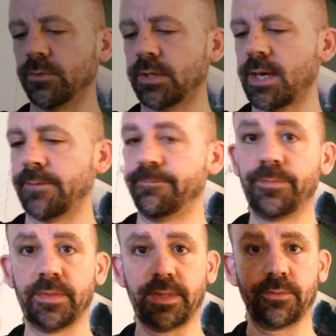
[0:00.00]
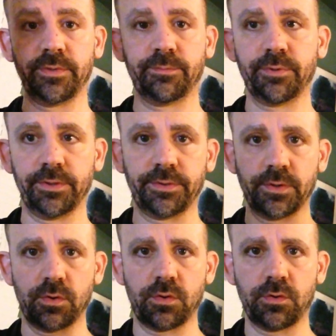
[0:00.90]
Okay, now when you put the
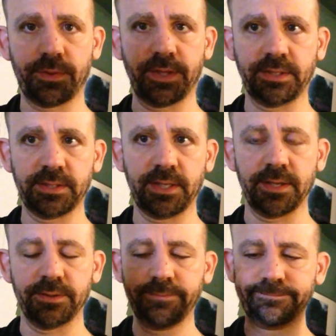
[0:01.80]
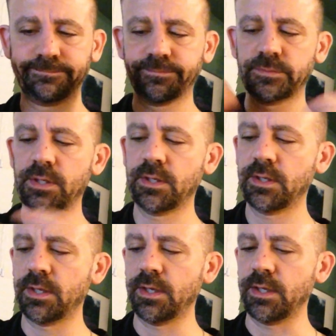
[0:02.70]
whole thing together,
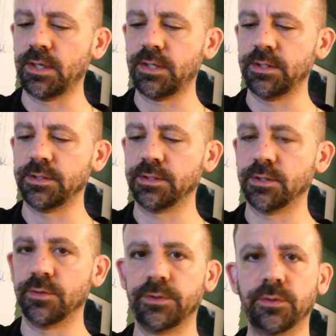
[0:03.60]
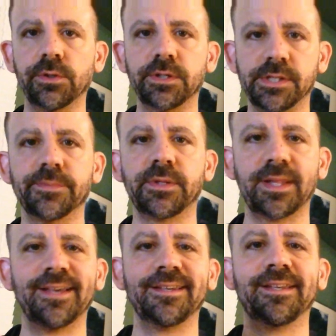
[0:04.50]
it is going to look something
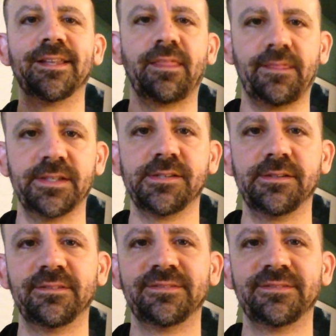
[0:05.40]
like this.